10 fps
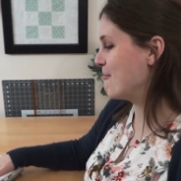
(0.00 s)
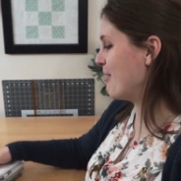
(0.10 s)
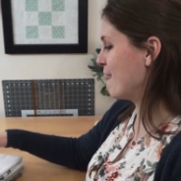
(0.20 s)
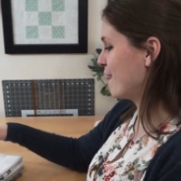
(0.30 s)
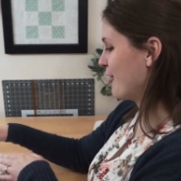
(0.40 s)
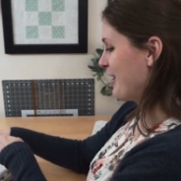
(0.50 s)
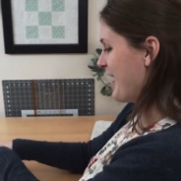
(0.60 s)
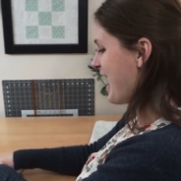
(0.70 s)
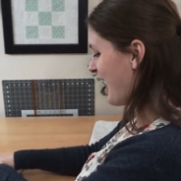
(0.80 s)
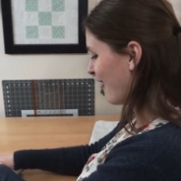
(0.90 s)
But for
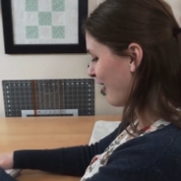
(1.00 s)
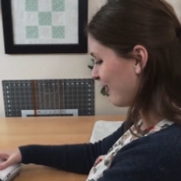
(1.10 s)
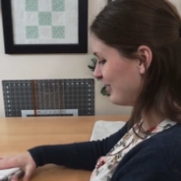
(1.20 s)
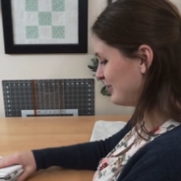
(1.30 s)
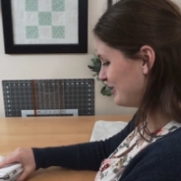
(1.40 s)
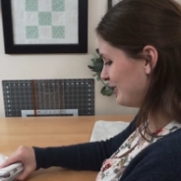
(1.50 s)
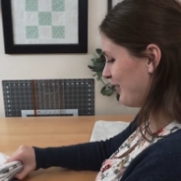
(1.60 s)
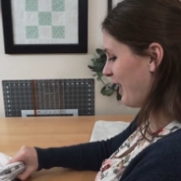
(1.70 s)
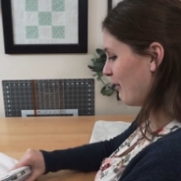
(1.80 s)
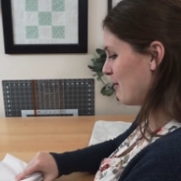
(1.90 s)
now, I wanted to show you
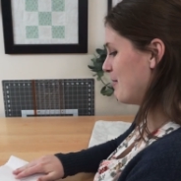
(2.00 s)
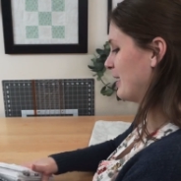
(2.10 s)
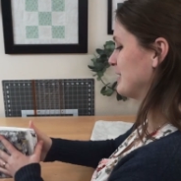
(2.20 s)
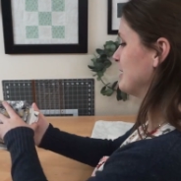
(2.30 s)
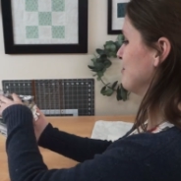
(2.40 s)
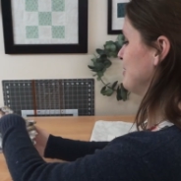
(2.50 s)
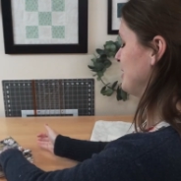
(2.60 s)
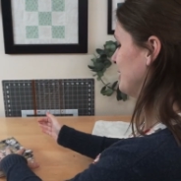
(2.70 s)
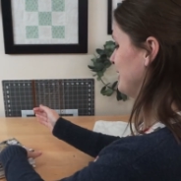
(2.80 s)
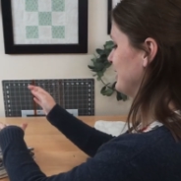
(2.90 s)
how I picked the
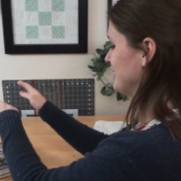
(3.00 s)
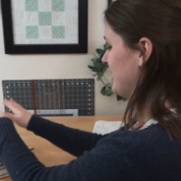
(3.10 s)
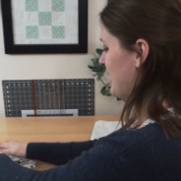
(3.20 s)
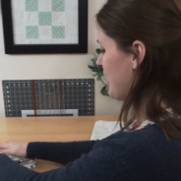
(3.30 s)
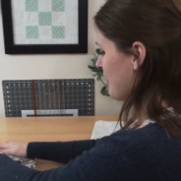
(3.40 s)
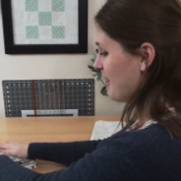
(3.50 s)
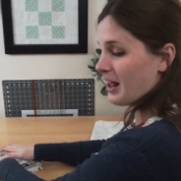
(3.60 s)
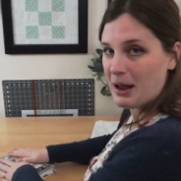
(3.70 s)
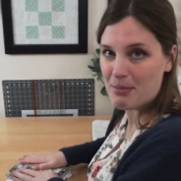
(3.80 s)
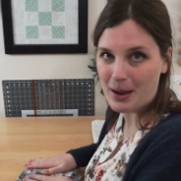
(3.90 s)
materials
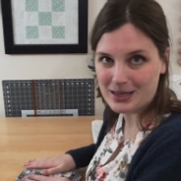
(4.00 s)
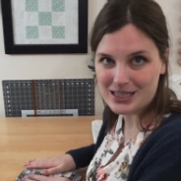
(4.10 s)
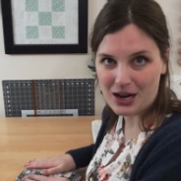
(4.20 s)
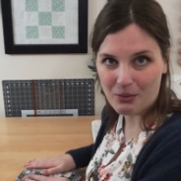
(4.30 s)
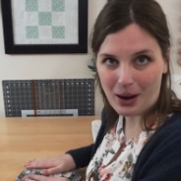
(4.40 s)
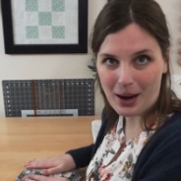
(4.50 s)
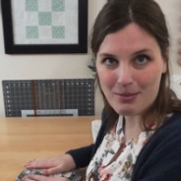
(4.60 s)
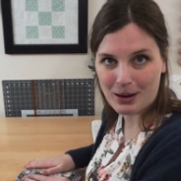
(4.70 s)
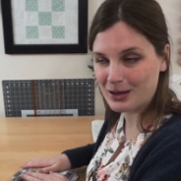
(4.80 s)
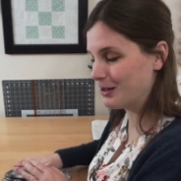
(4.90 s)
that I picked and why I
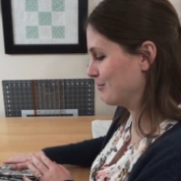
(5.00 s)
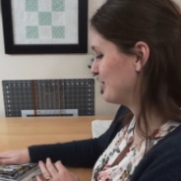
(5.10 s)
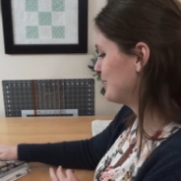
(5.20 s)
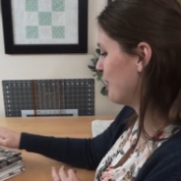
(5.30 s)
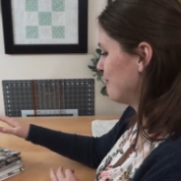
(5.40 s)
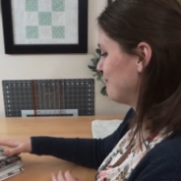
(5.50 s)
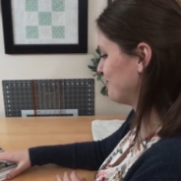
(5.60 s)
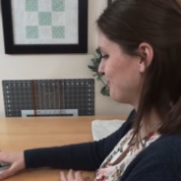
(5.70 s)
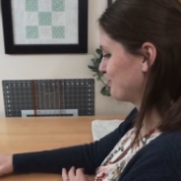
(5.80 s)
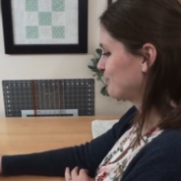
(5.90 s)
picked them. So,
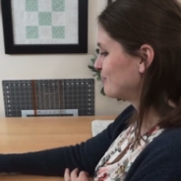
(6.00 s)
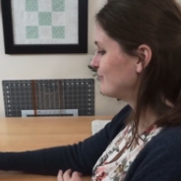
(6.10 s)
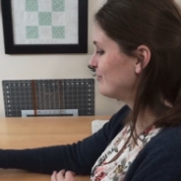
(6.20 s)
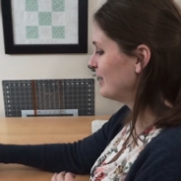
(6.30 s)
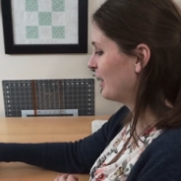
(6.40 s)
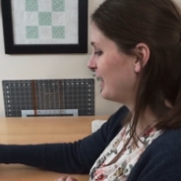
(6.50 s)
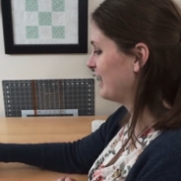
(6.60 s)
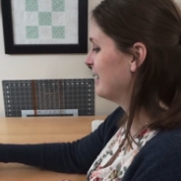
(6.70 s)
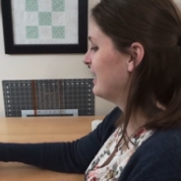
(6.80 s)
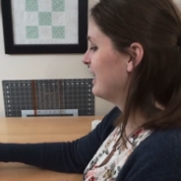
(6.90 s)
all right,